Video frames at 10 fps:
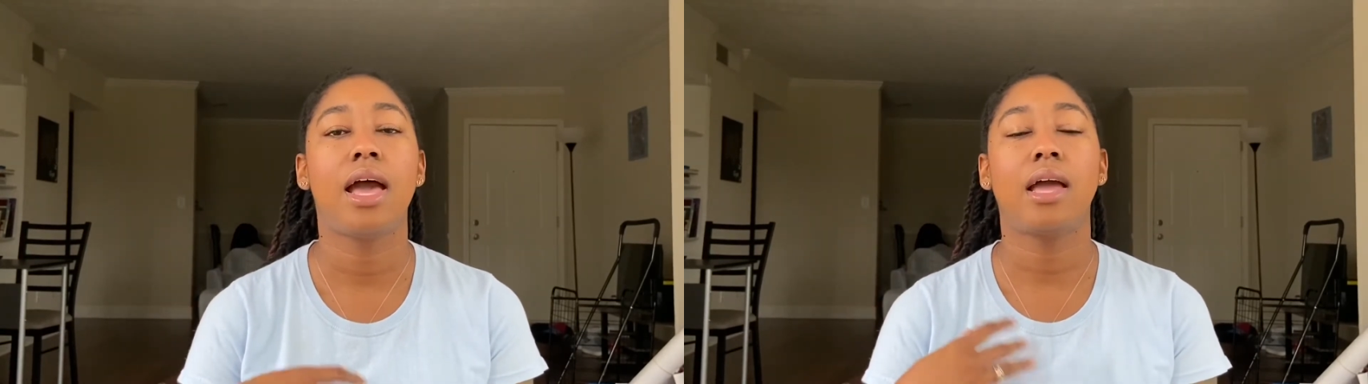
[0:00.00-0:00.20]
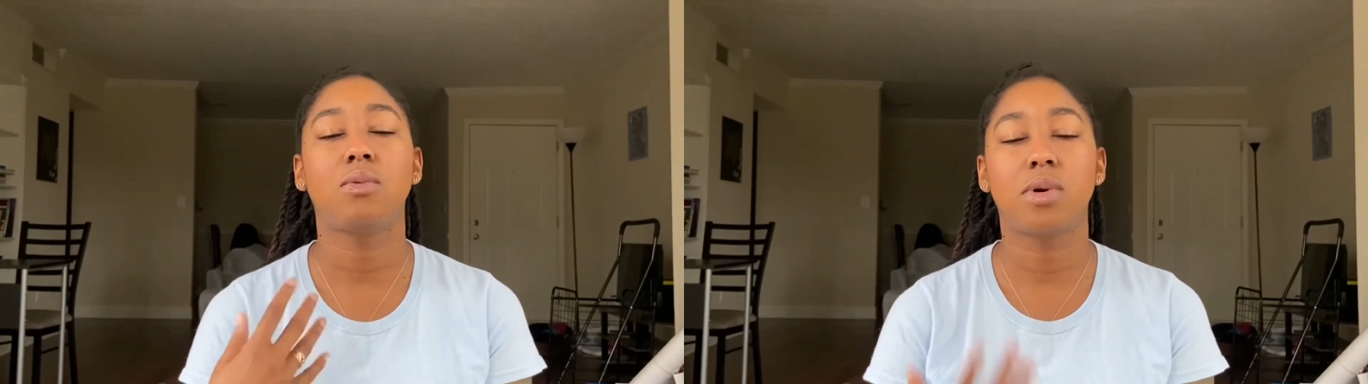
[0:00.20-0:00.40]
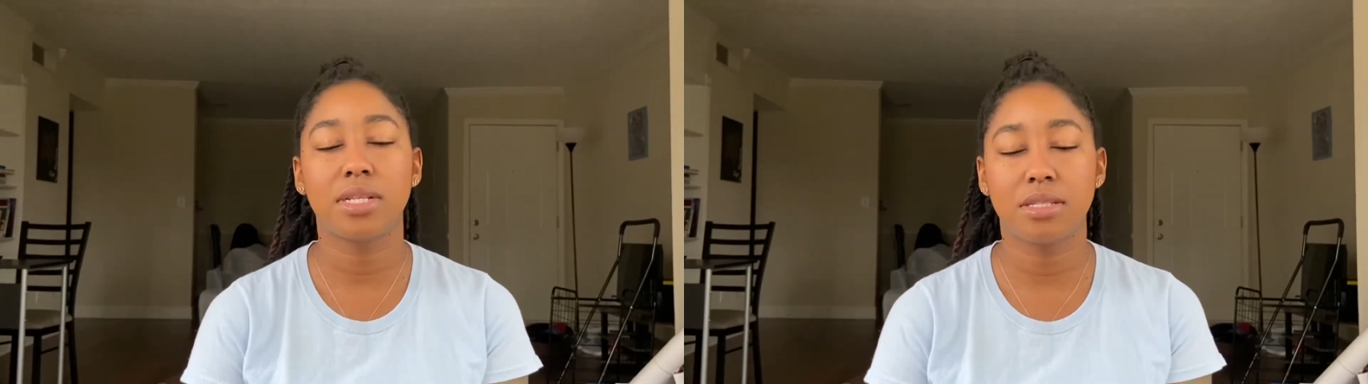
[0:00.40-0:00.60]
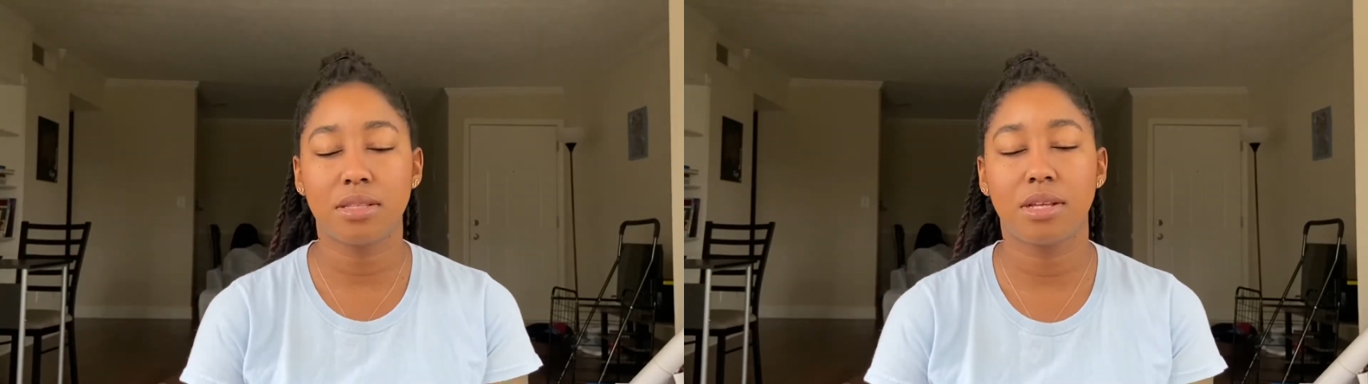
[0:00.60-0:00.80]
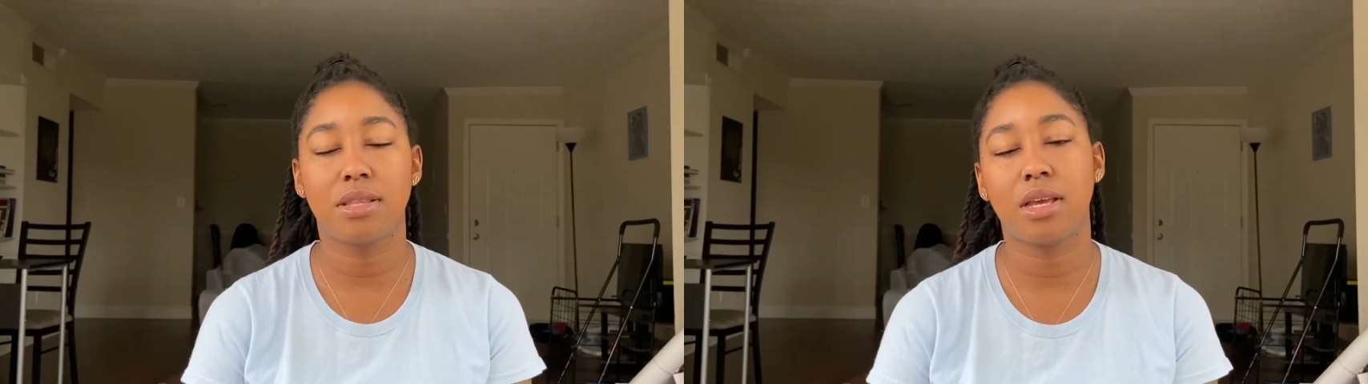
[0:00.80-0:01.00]
and what is
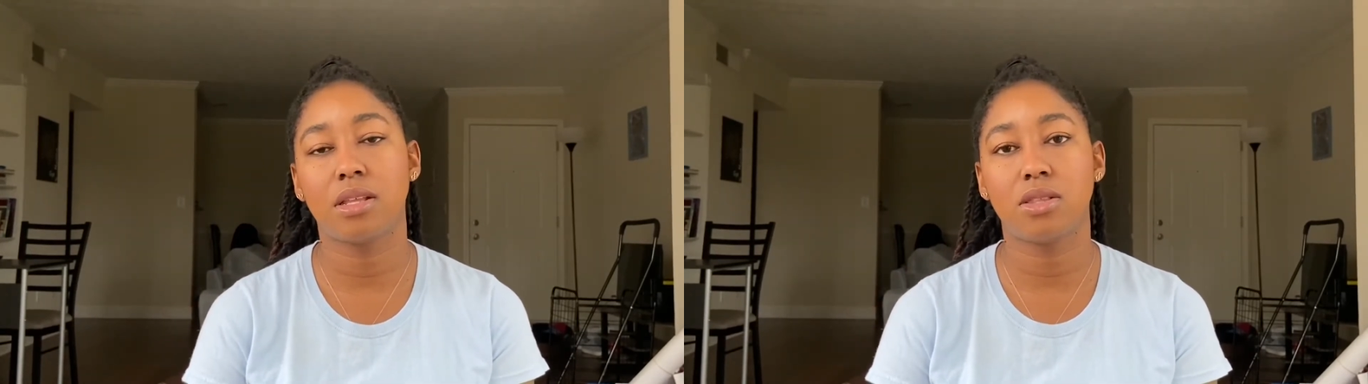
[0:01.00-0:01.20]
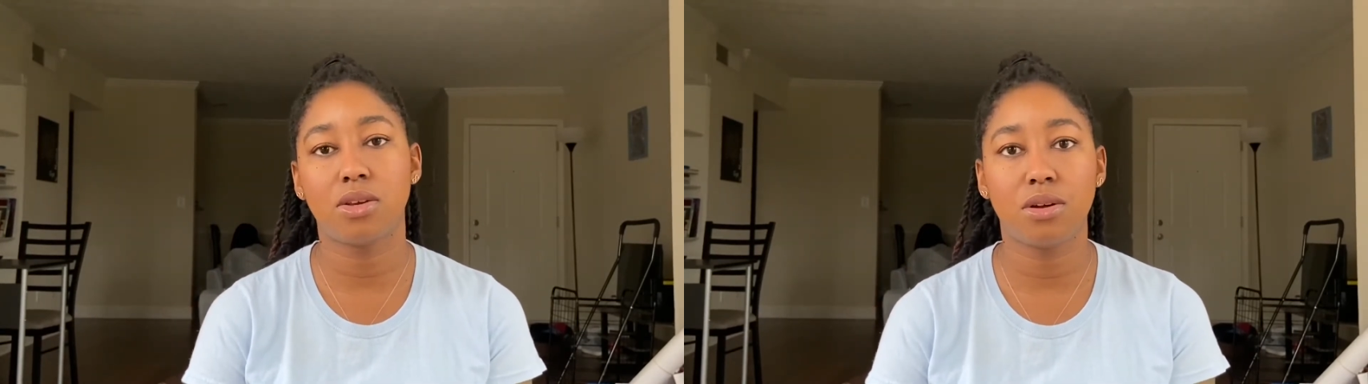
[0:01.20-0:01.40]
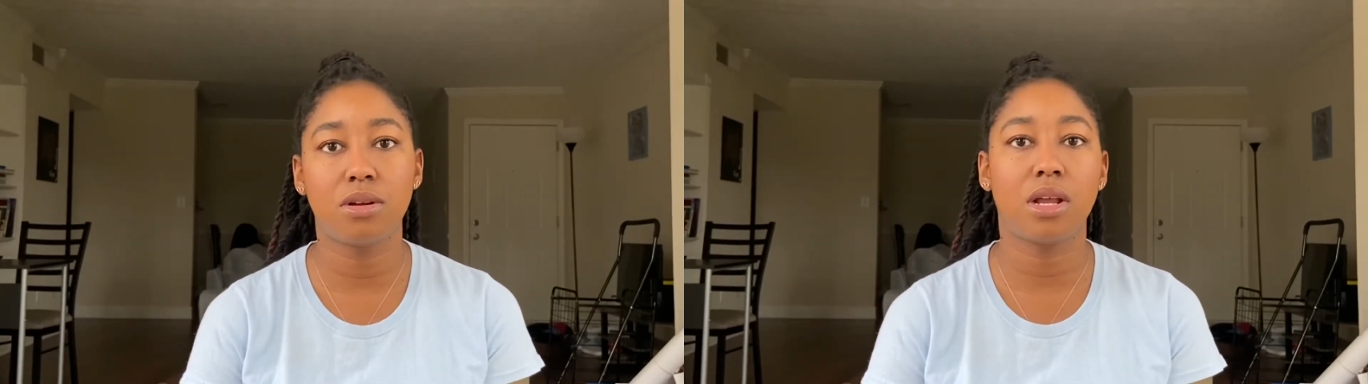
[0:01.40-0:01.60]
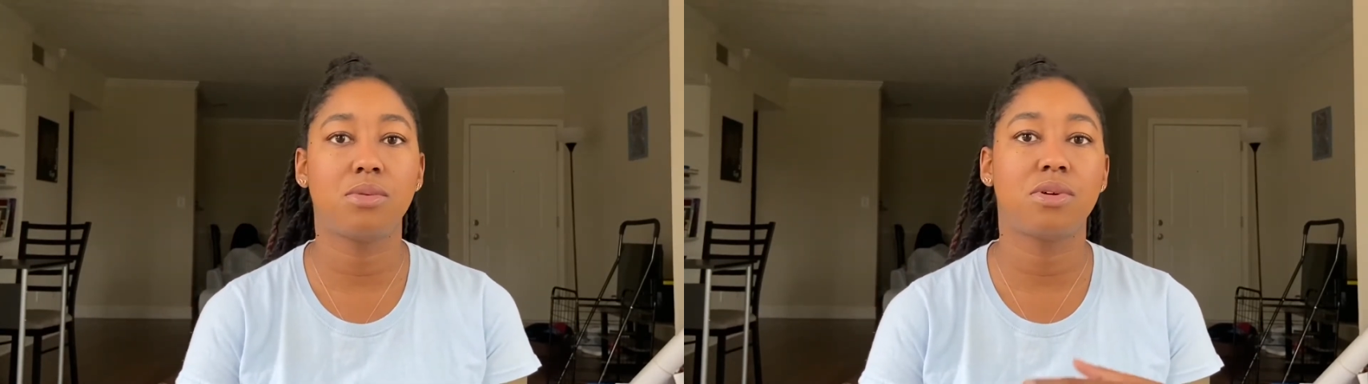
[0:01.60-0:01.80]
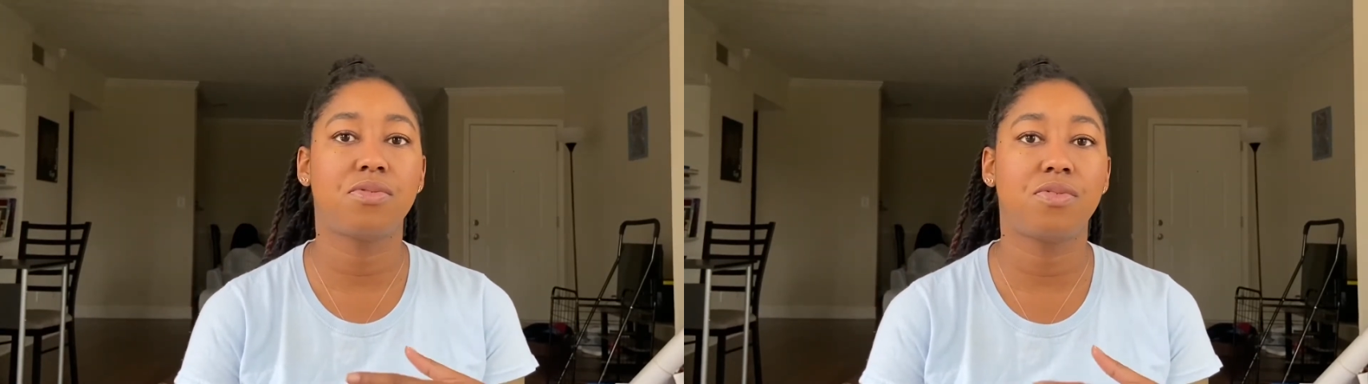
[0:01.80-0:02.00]
it that they can learn
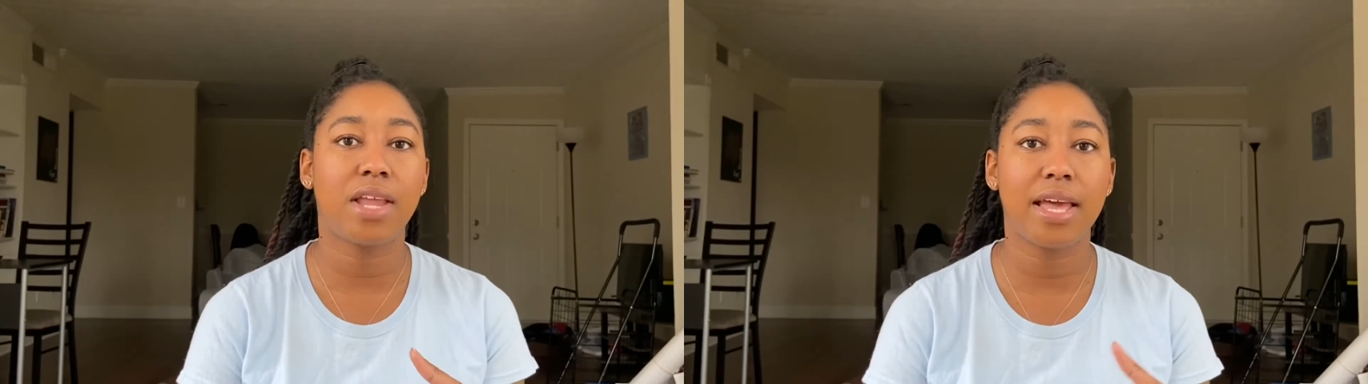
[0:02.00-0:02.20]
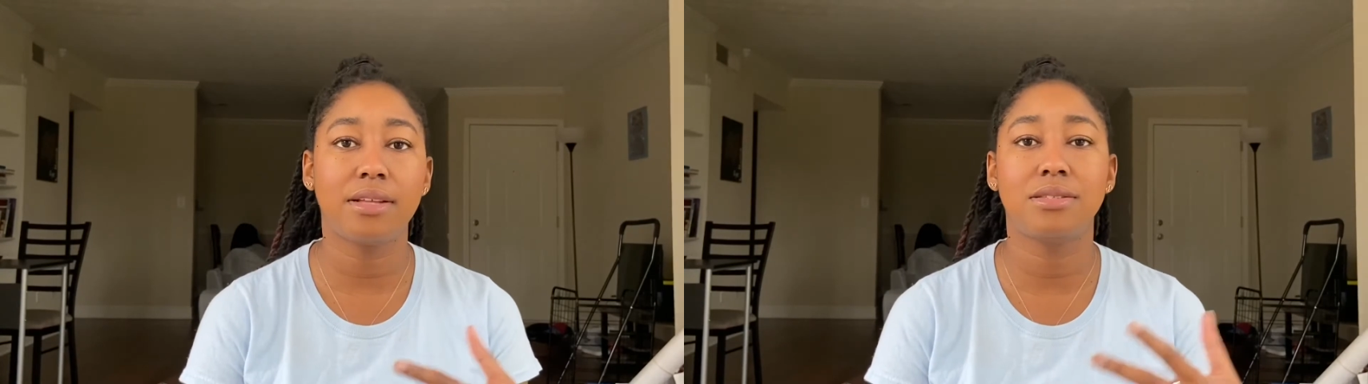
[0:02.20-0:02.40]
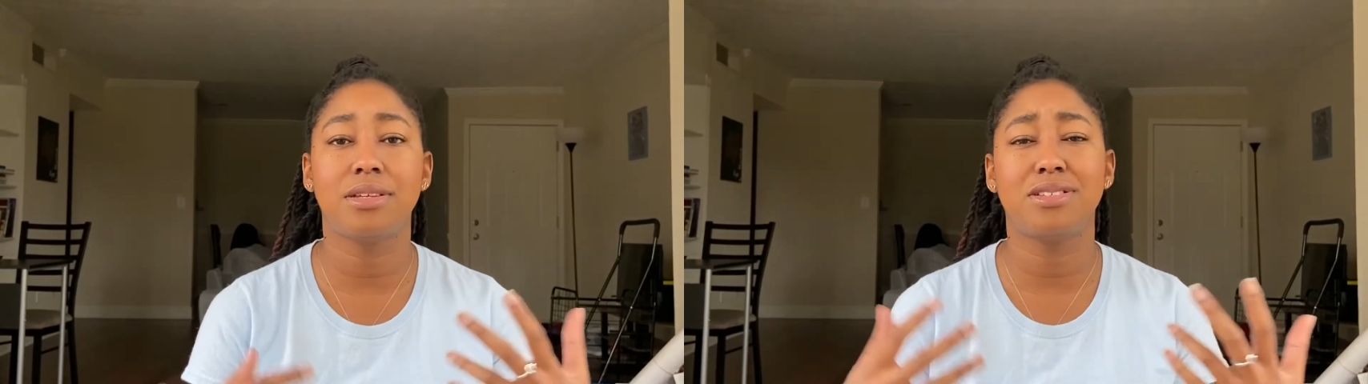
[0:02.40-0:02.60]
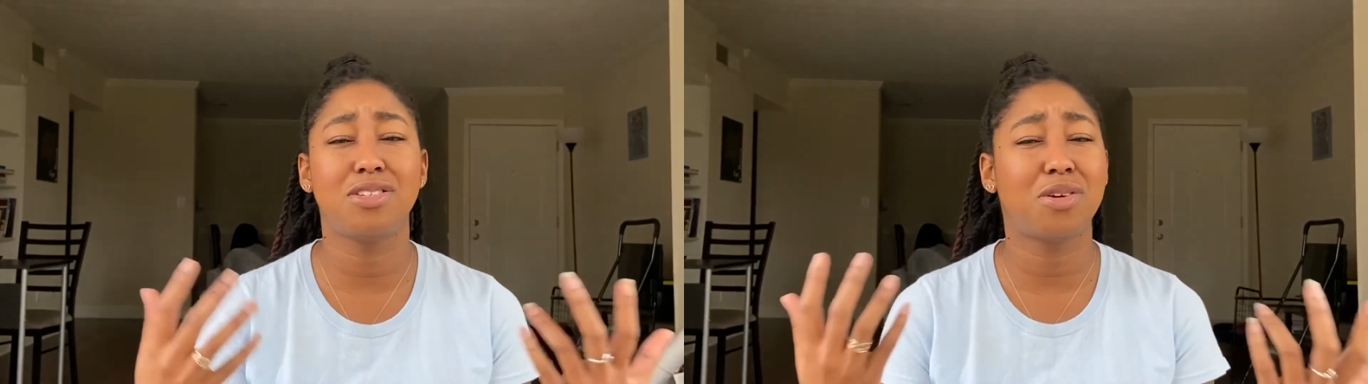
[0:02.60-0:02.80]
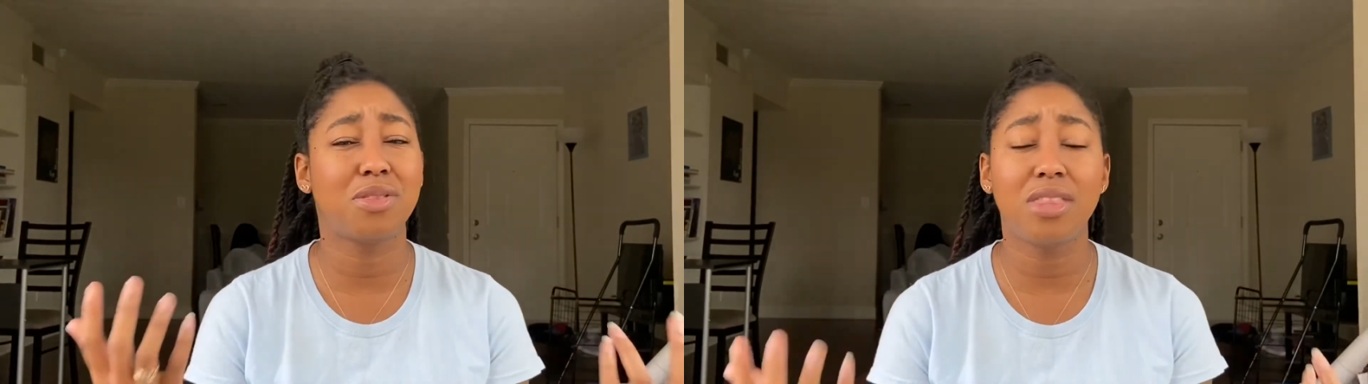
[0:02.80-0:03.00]
and reflect and, you
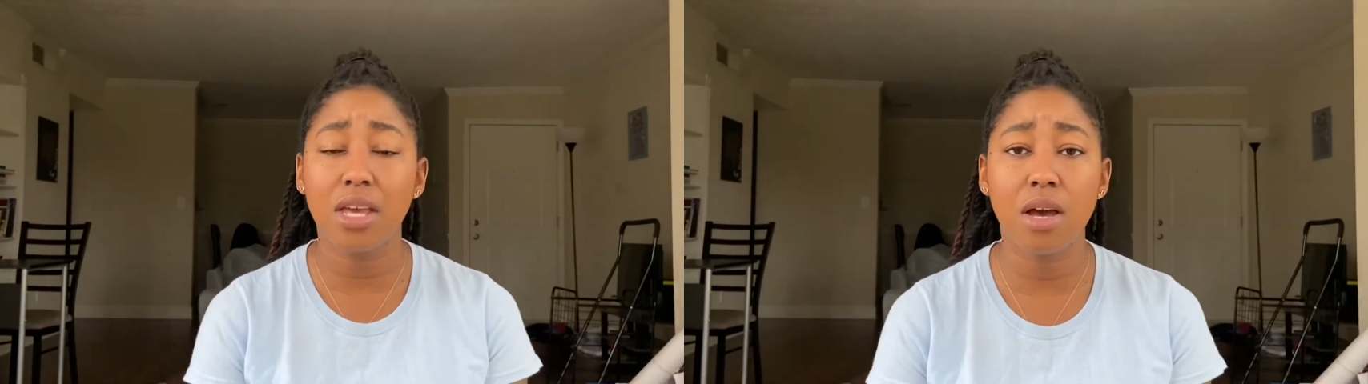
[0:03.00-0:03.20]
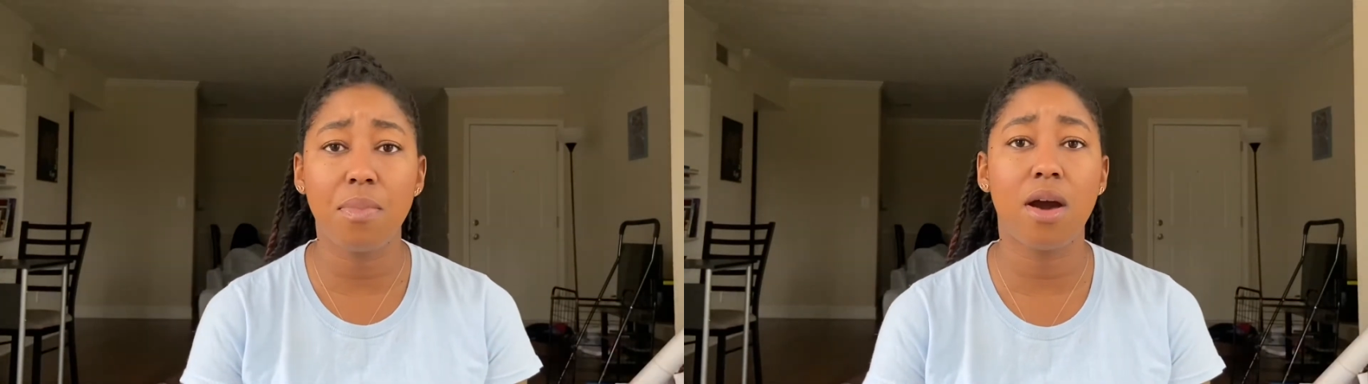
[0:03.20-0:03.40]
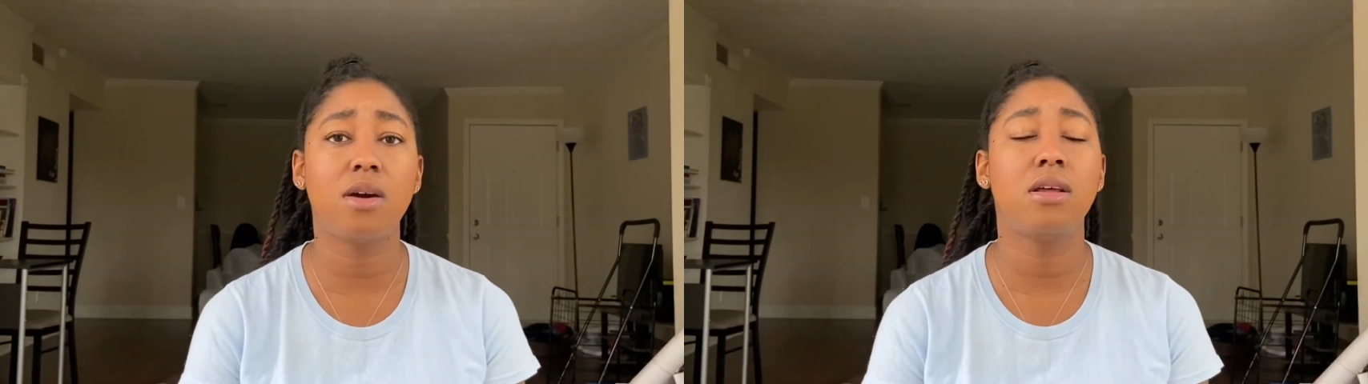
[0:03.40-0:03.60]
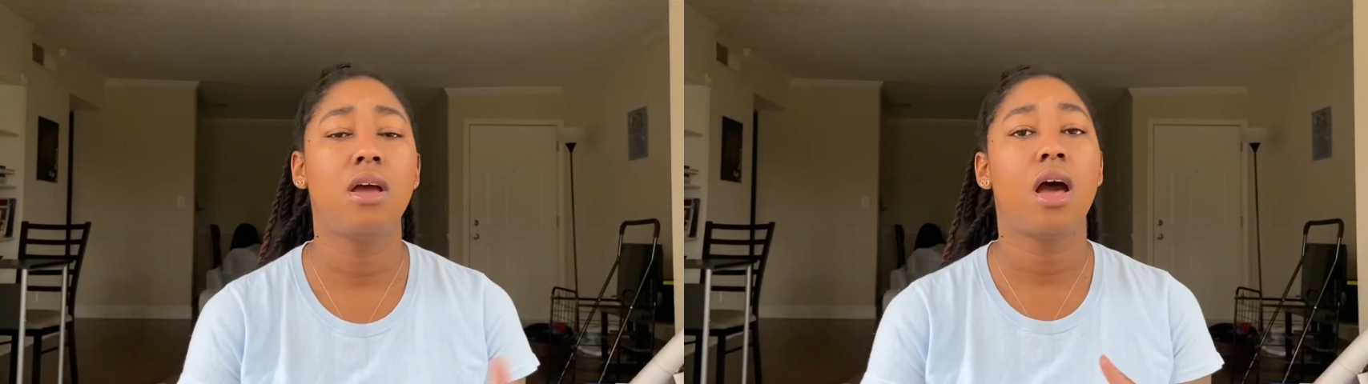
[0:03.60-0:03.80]
know, think about